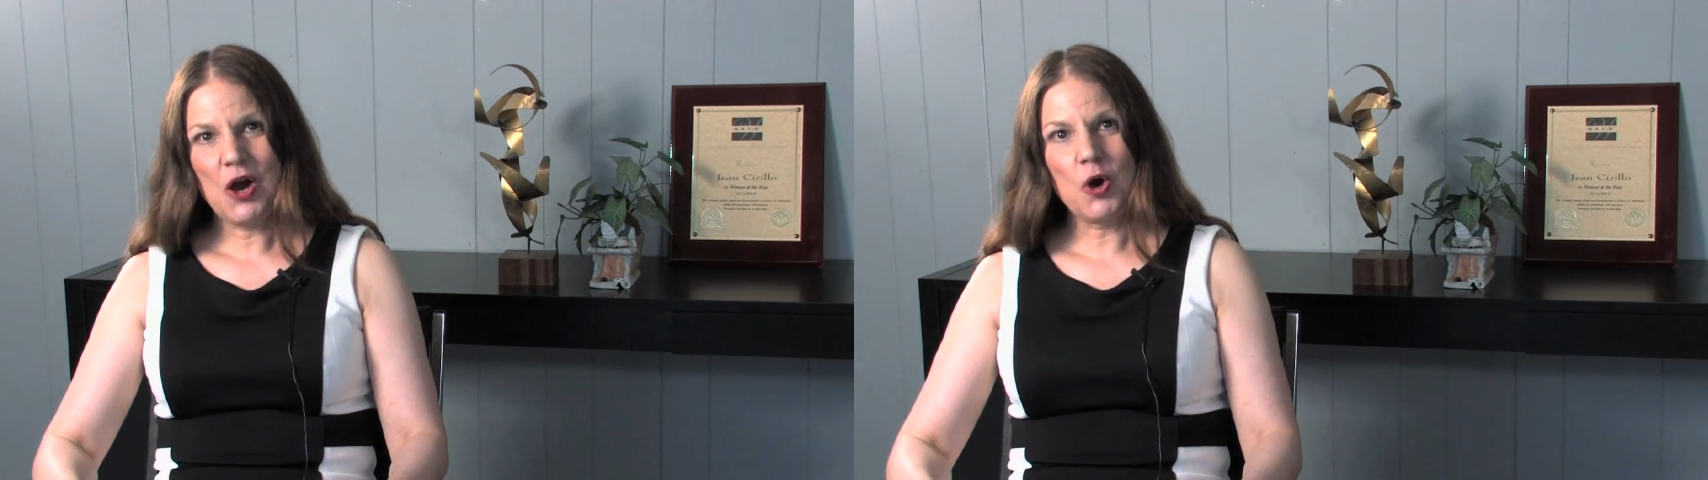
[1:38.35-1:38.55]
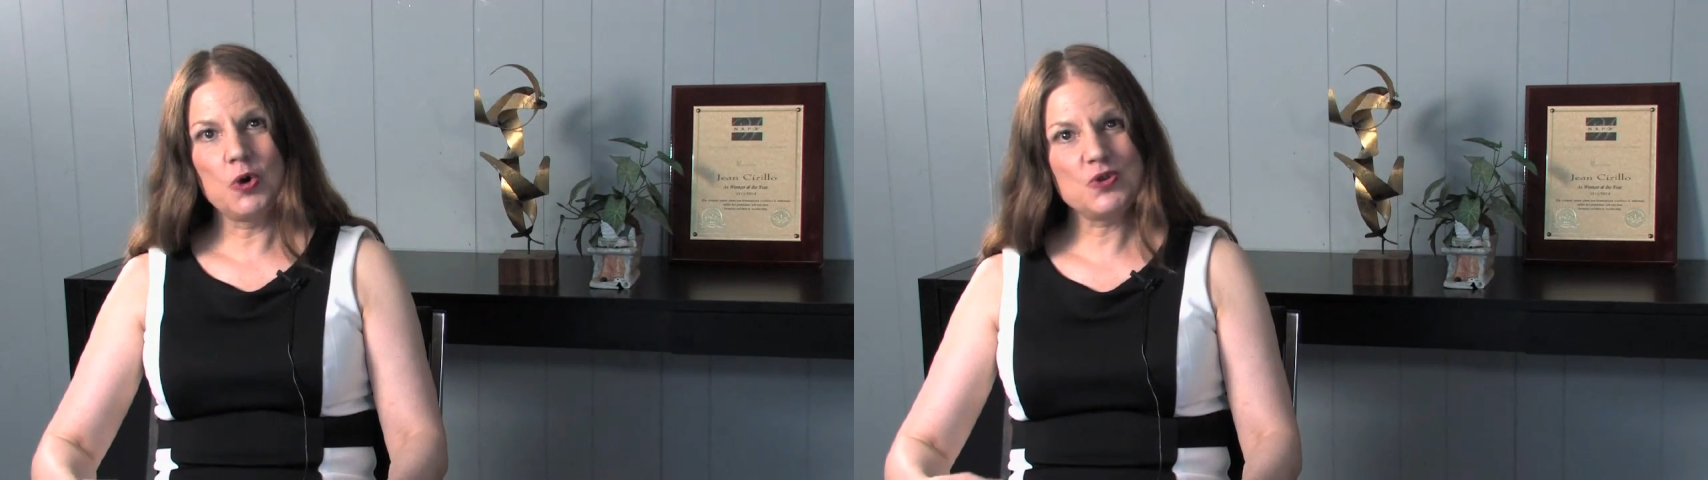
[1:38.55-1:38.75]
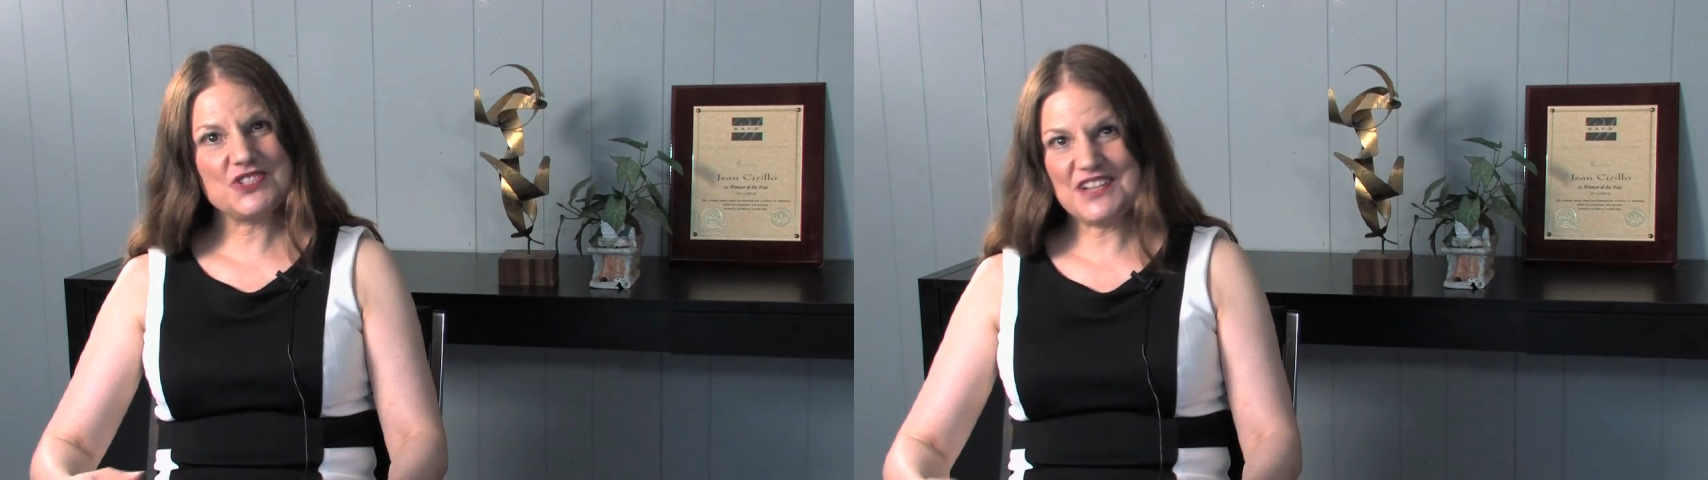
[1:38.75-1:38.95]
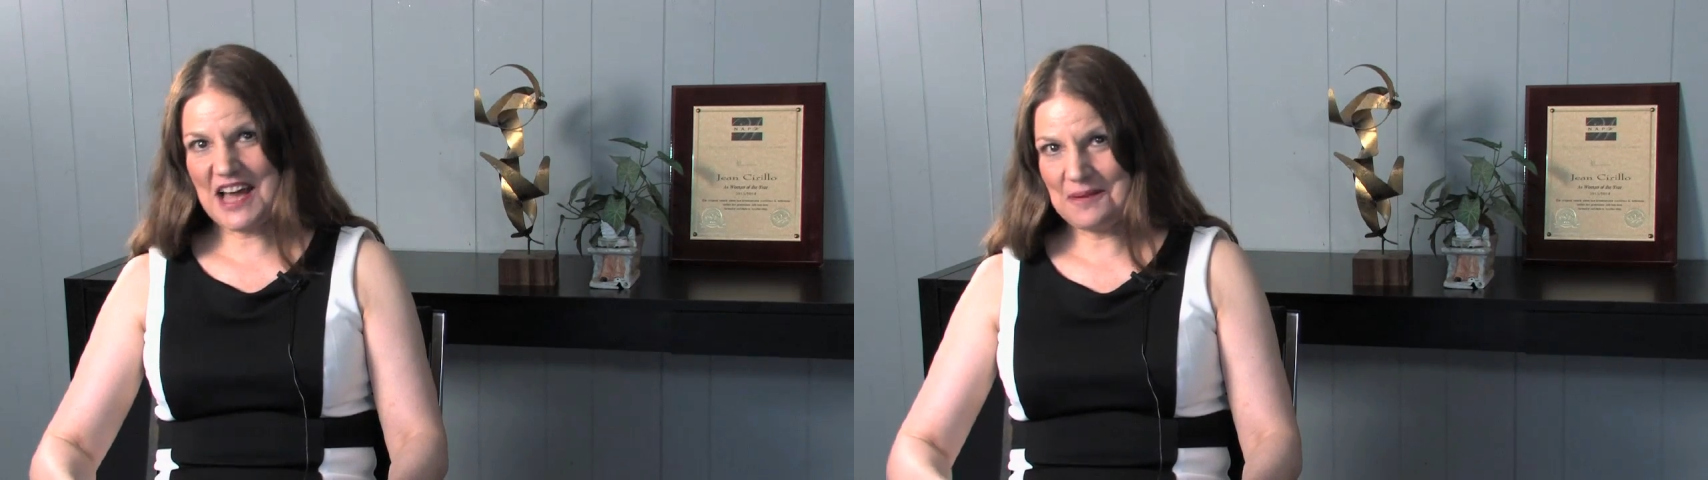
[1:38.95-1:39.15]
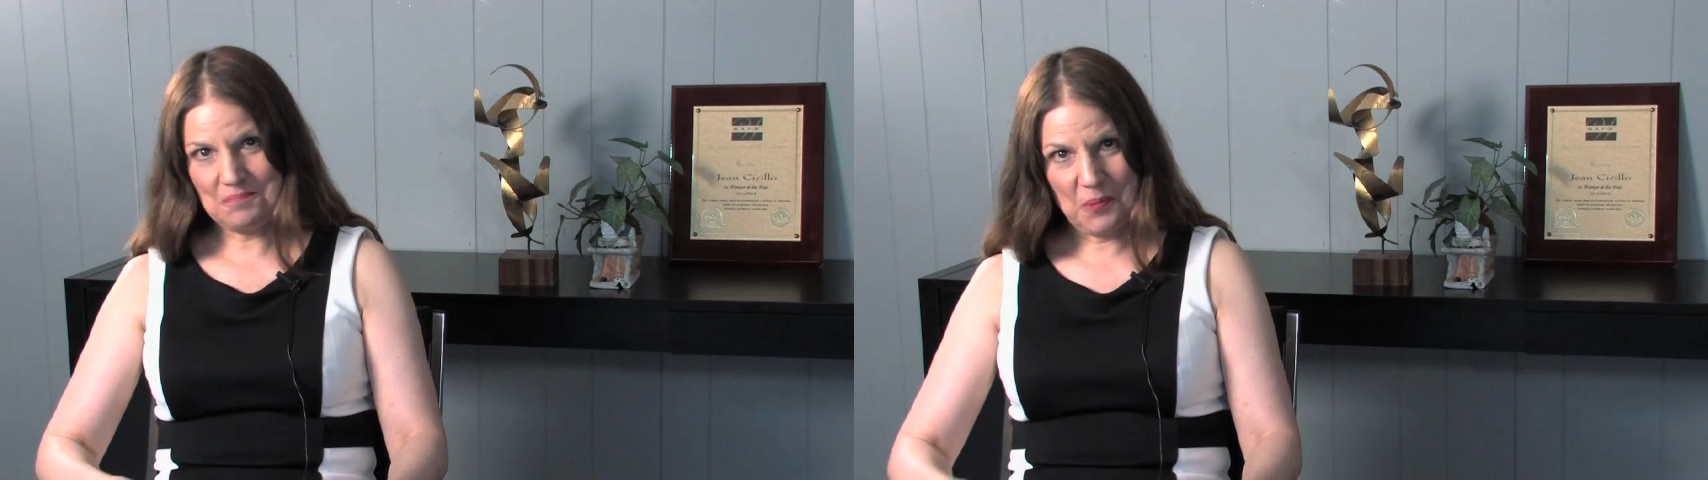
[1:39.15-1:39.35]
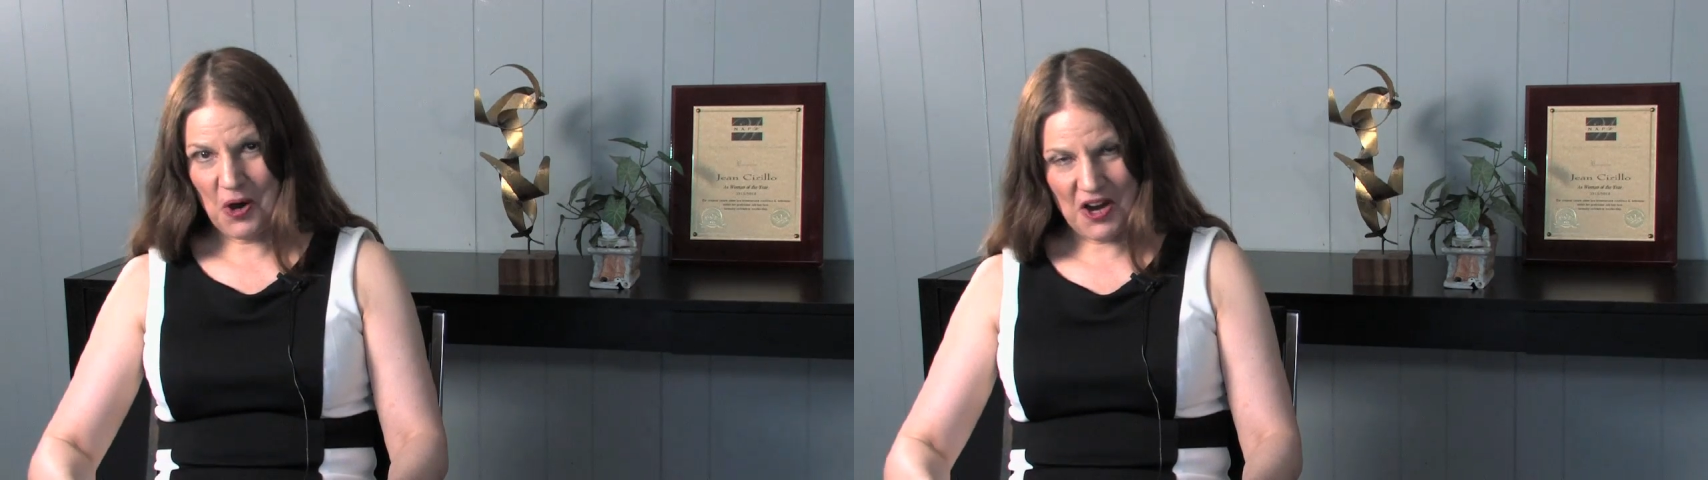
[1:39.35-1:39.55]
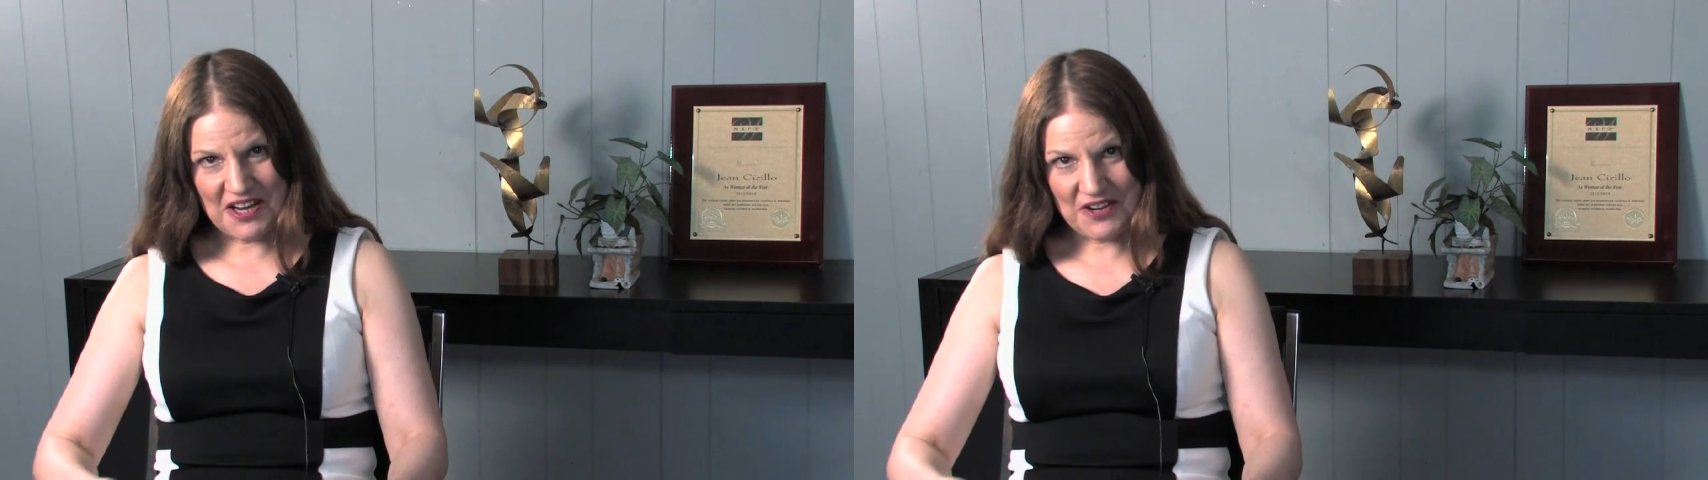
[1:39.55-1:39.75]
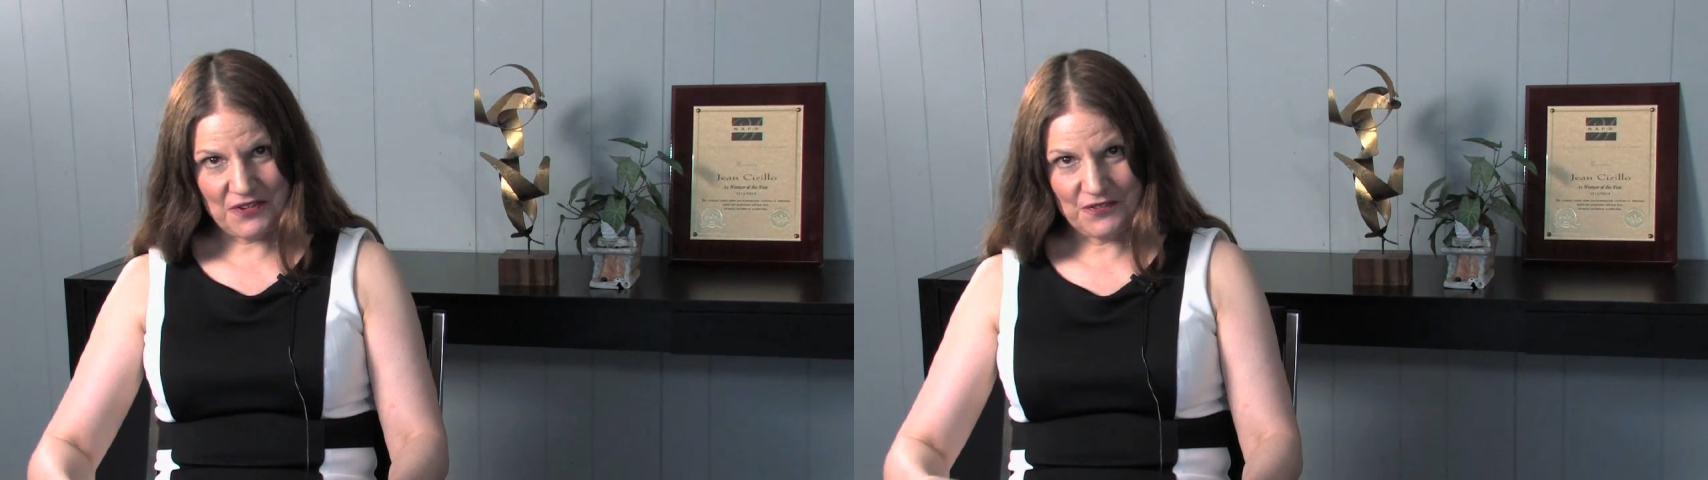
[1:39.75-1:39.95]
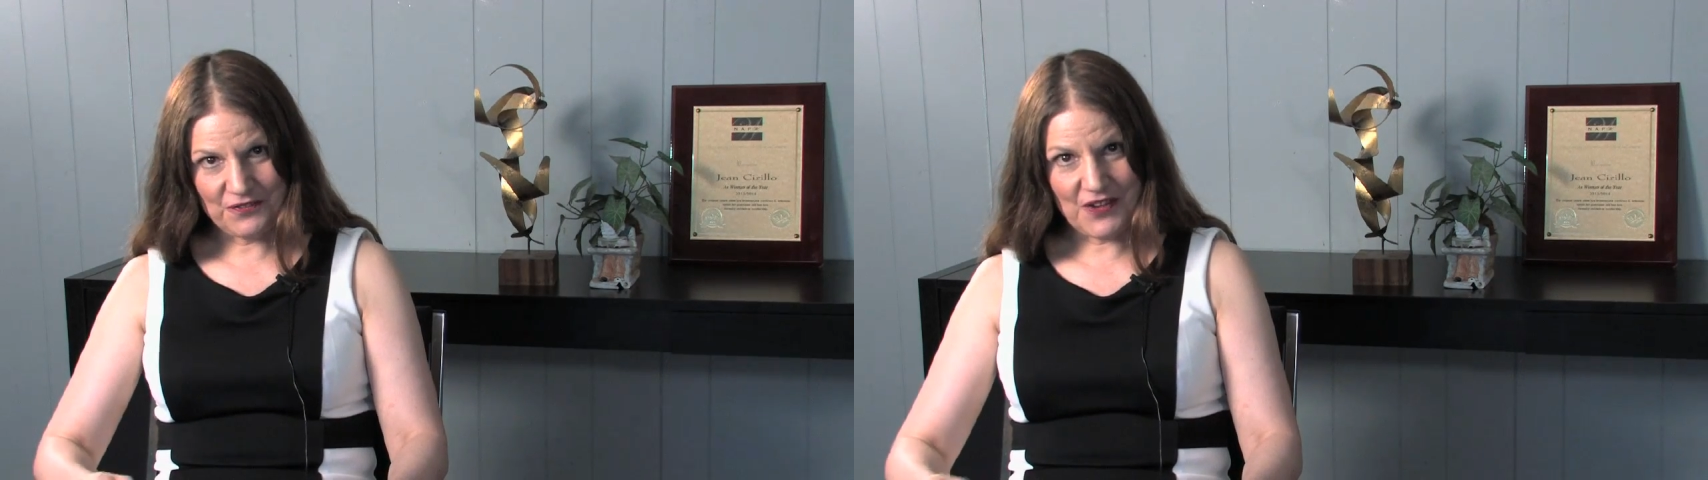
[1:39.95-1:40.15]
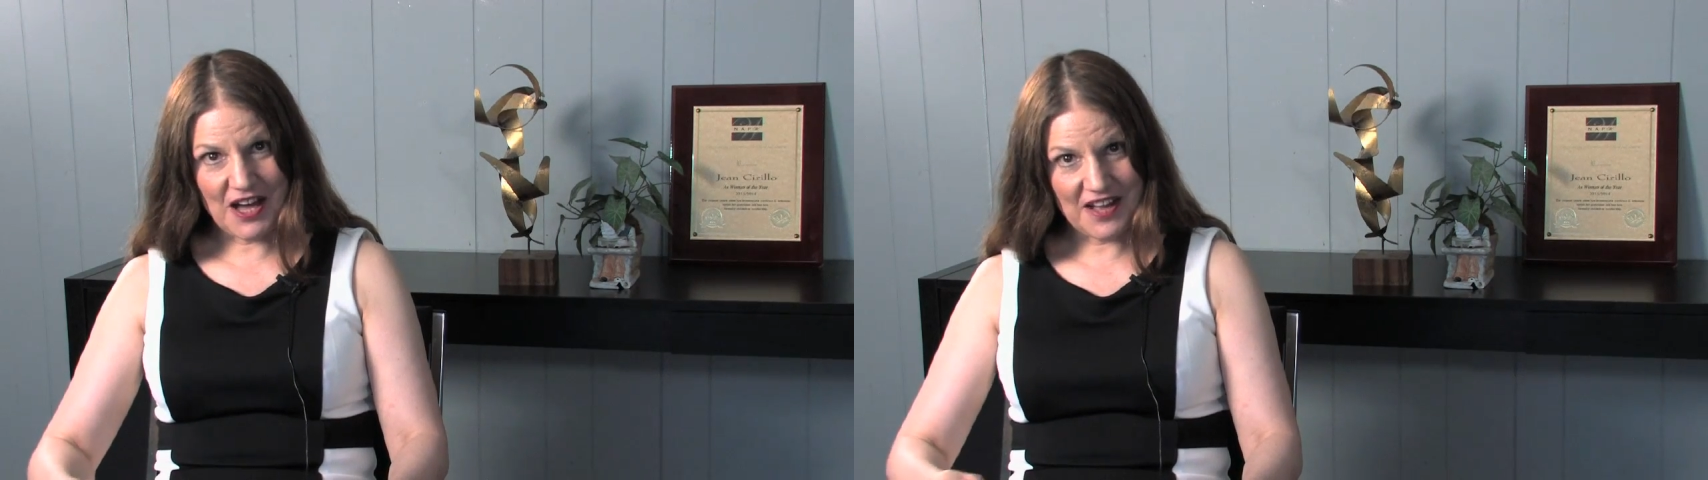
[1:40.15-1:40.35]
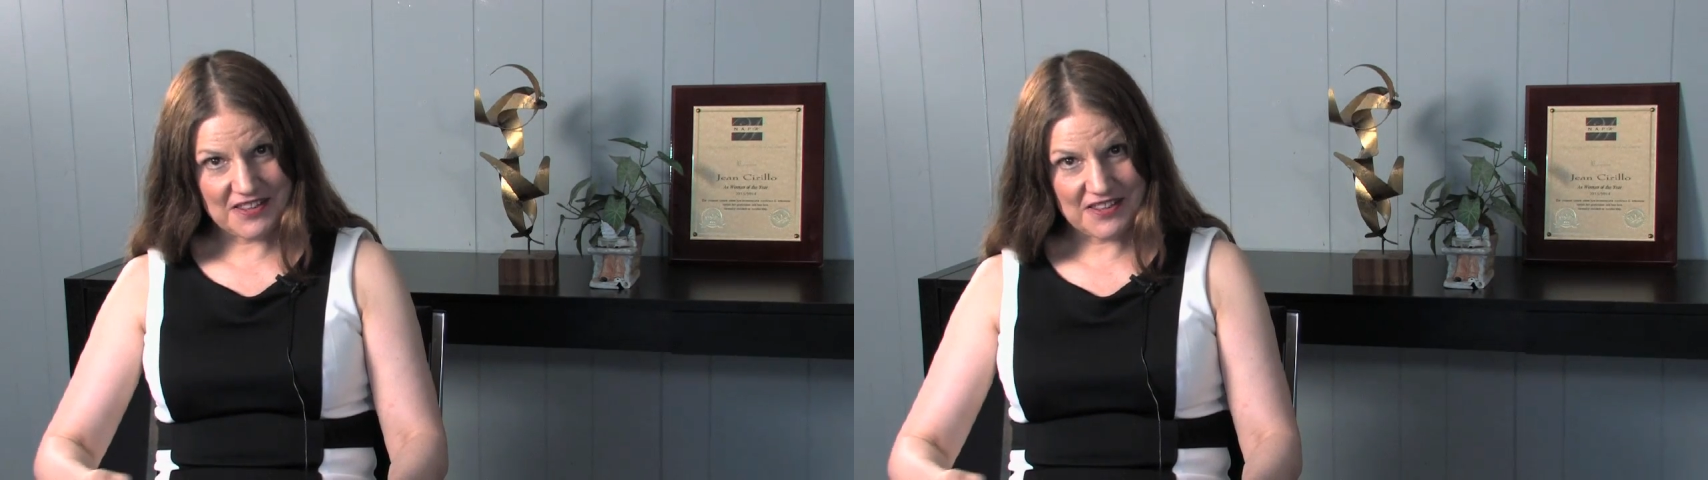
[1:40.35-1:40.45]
who's not part of uh,